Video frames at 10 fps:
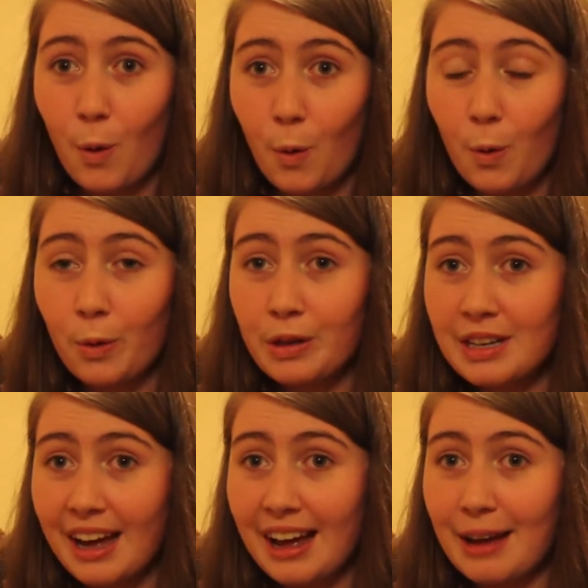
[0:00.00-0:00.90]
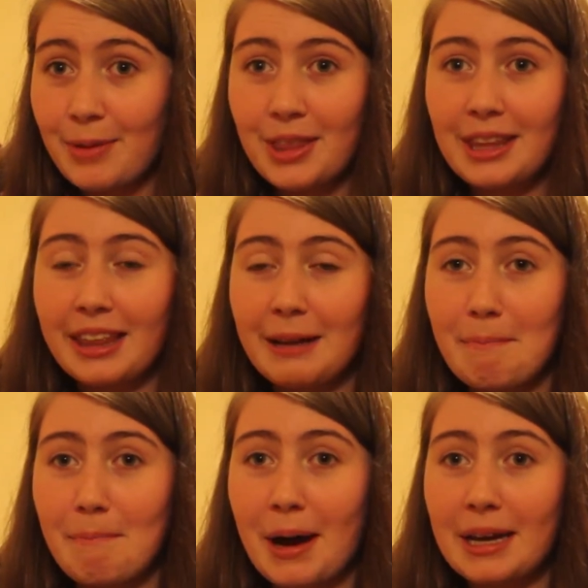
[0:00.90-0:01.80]
all the time, and they
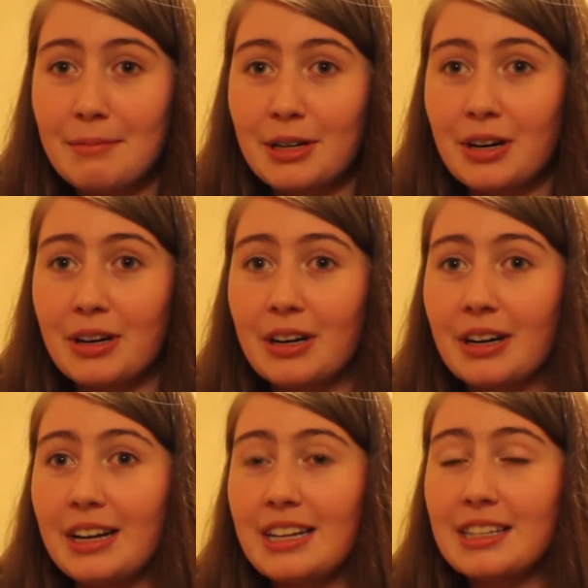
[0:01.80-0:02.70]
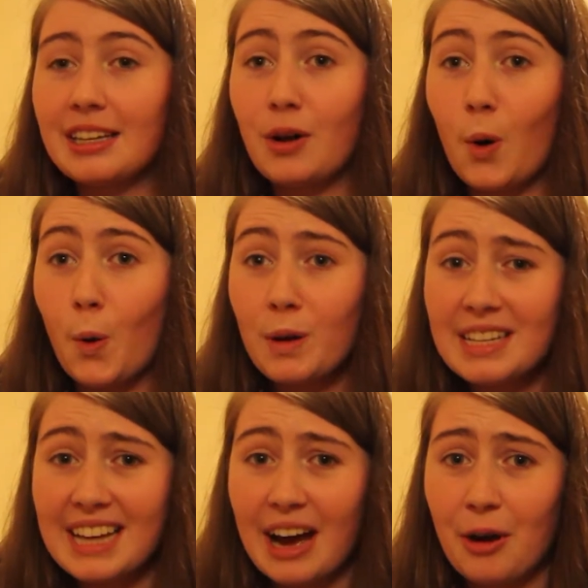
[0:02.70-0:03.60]
like buy him a car, and he's like
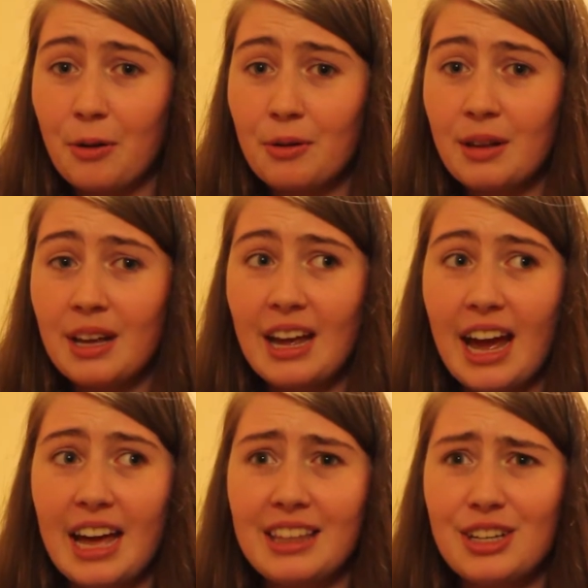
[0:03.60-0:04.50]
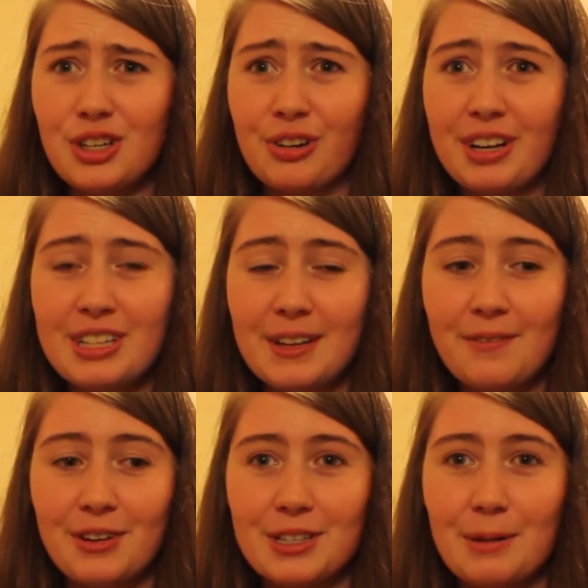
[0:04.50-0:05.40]
always out, and they trust
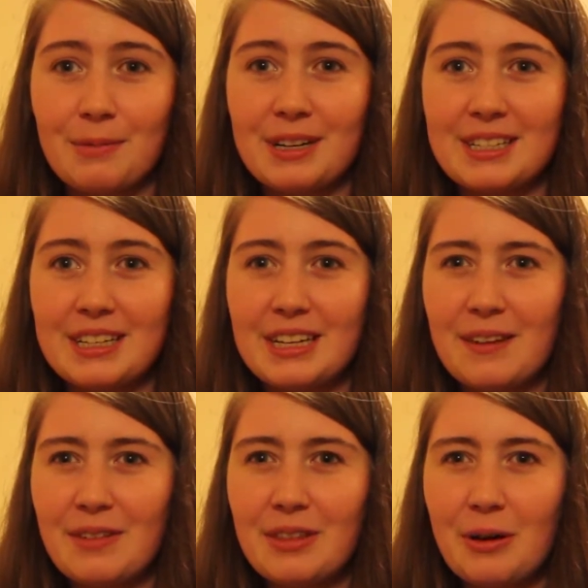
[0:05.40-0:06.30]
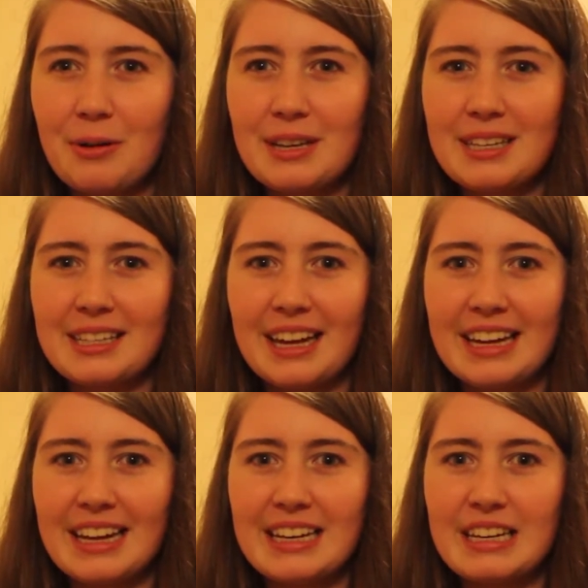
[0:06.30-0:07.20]
him for some reason even though he's
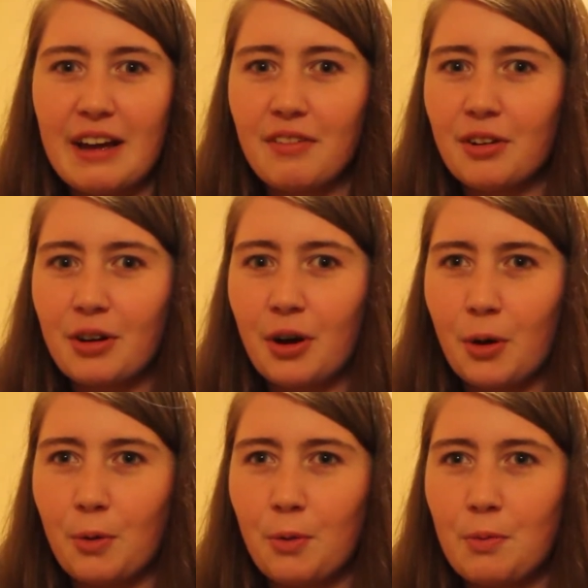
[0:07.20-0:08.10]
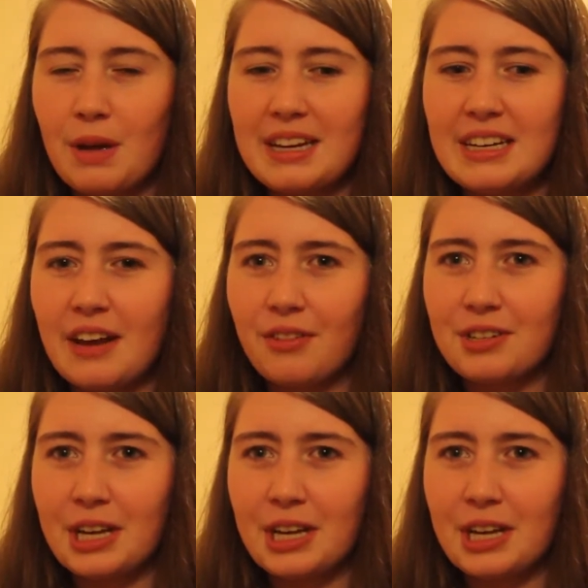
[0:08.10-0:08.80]
like never home and never